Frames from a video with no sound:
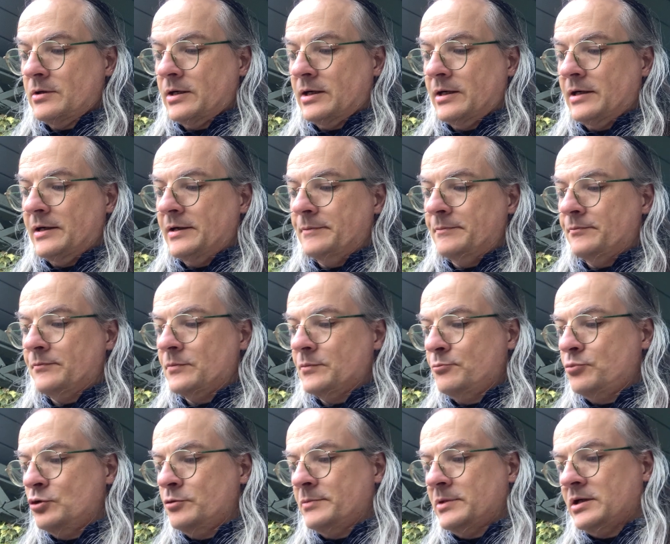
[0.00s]
um,
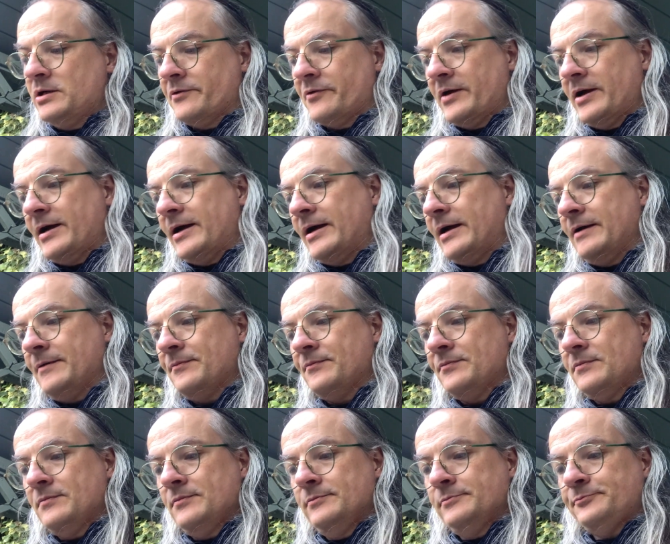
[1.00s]
bookmark there.
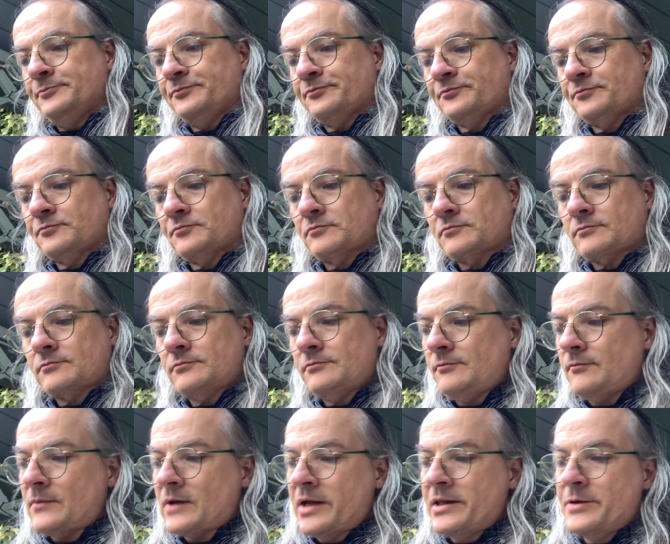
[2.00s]

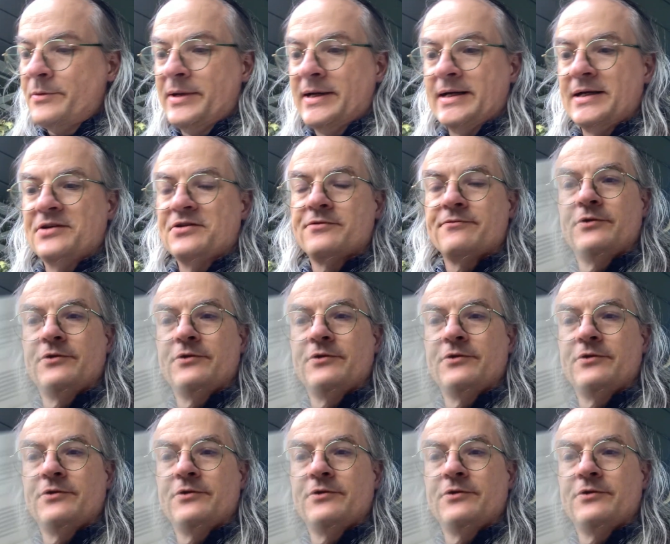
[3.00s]
And then we get into